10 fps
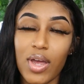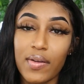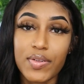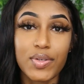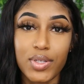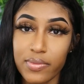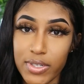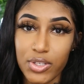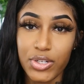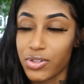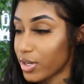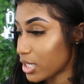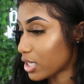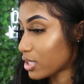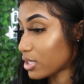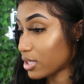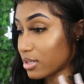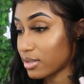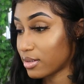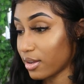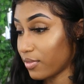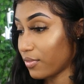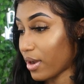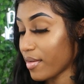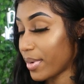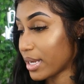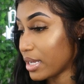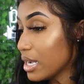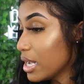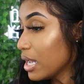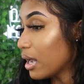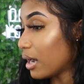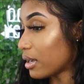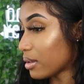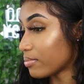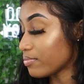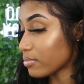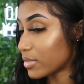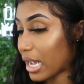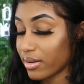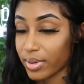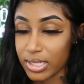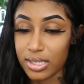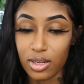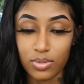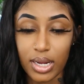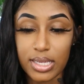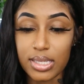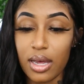you have to do your research on it, because it's different for everybody. Not everybody sells what I